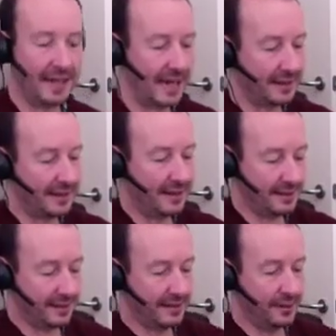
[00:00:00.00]
at the
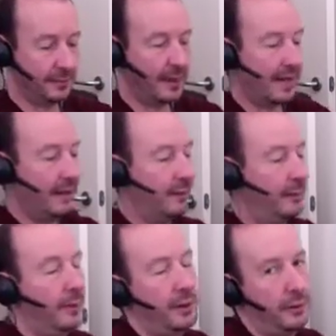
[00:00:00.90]
distance away of
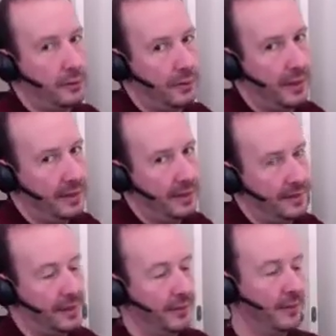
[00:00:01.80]
what your client
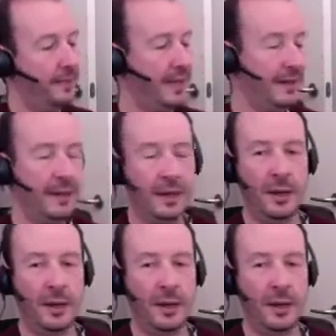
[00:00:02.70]
is going to be.